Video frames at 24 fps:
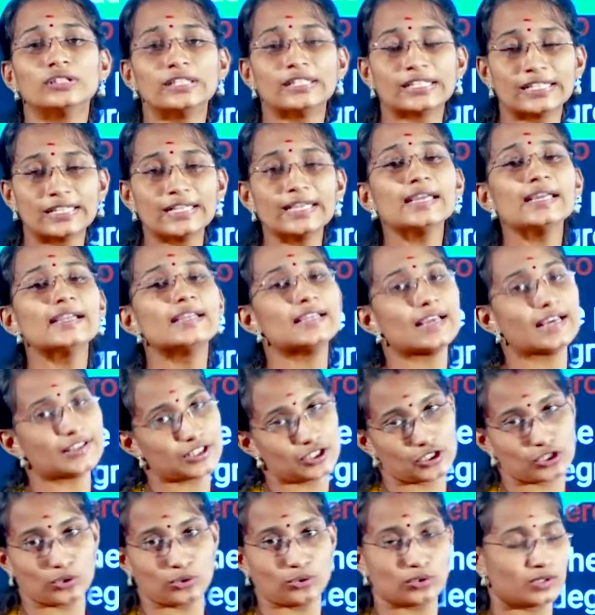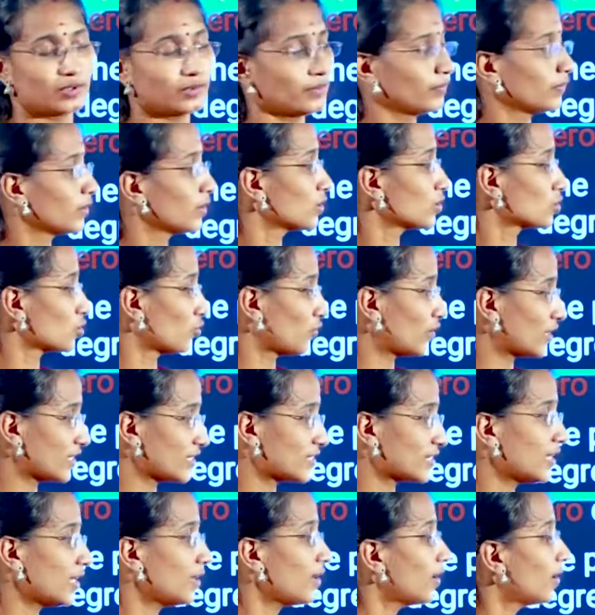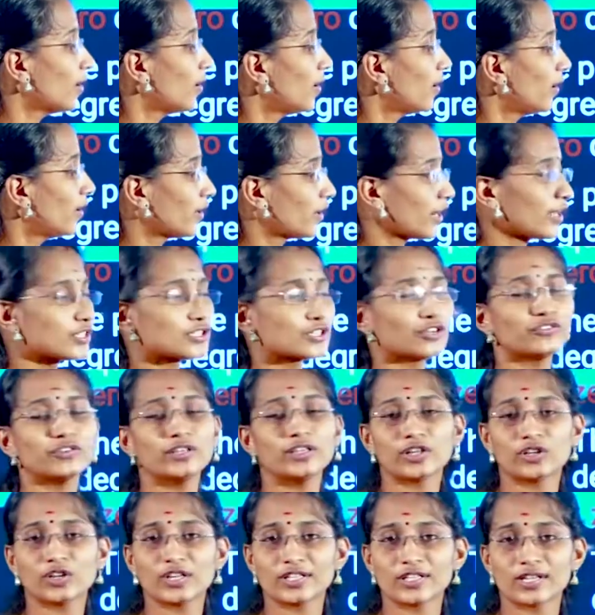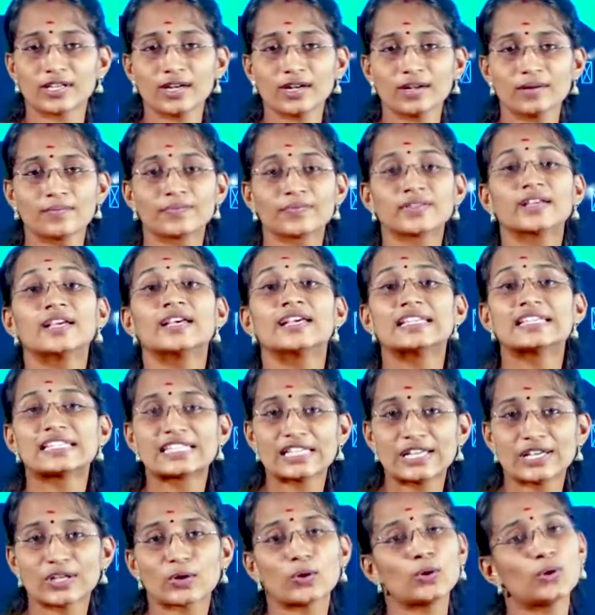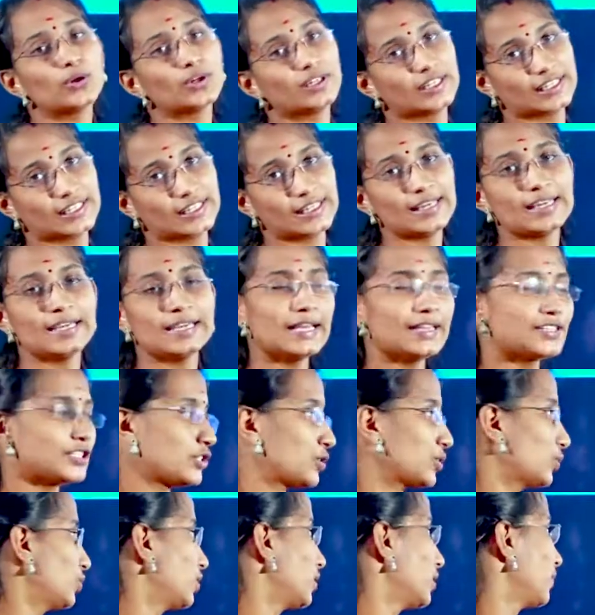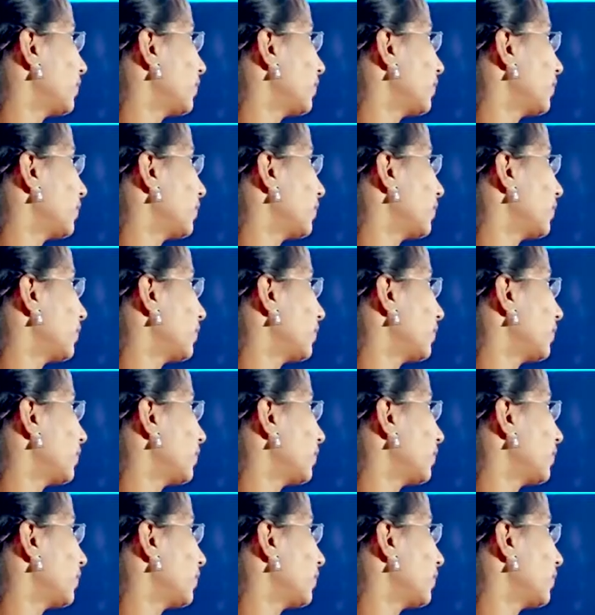degree latitude. So, what is the range of equator? 0 degree latitude.